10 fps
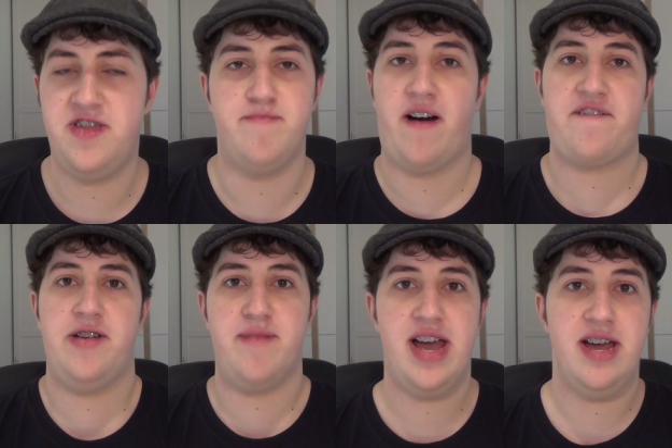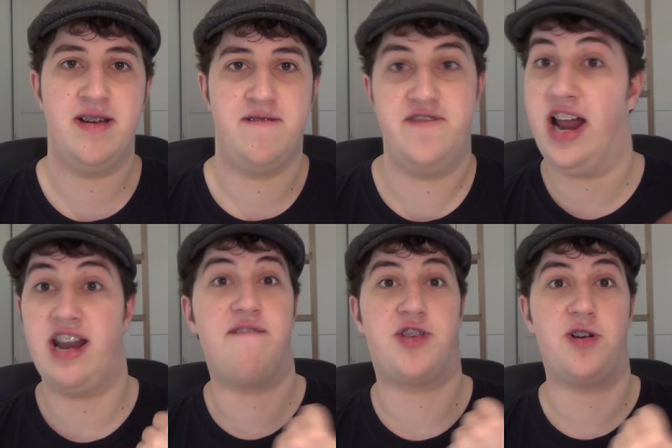The Muffin Mare? That
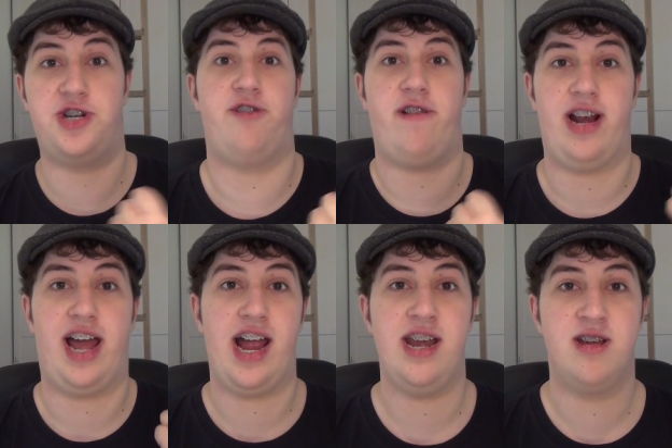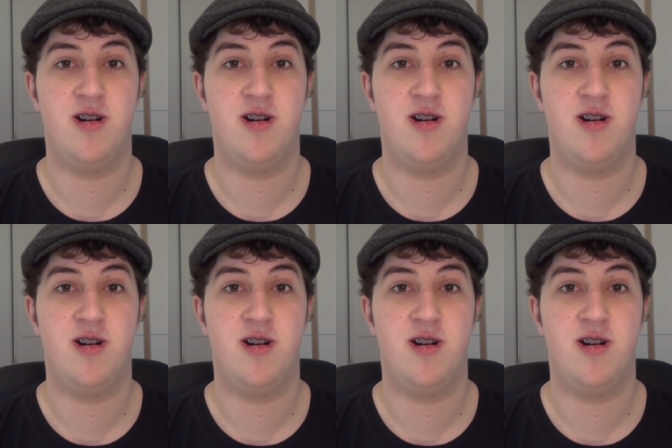lives on Drury Lane?